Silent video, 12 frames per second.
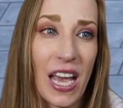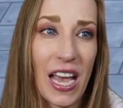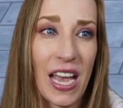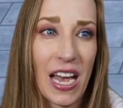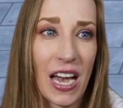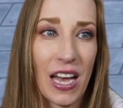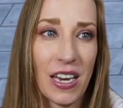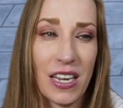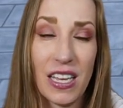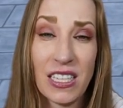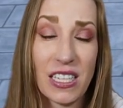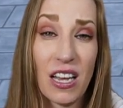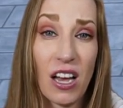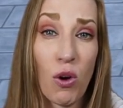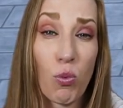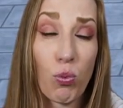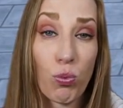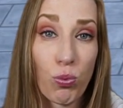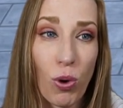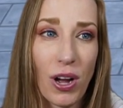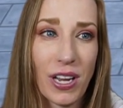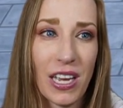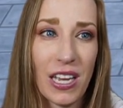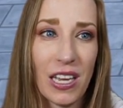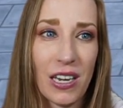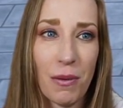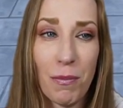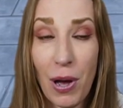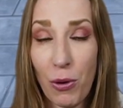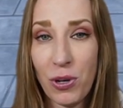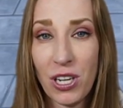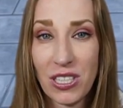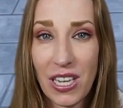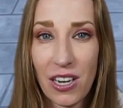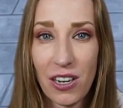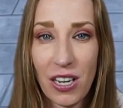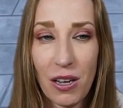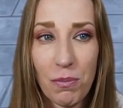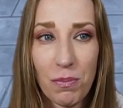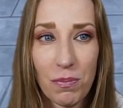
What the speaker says: and it's a rugged mountainous area